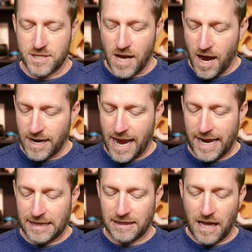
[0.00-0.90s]
not
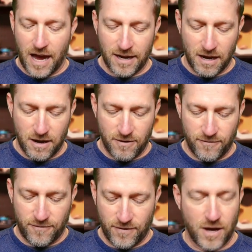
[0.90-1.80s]
a lot
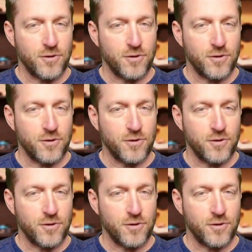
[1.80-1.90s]
of,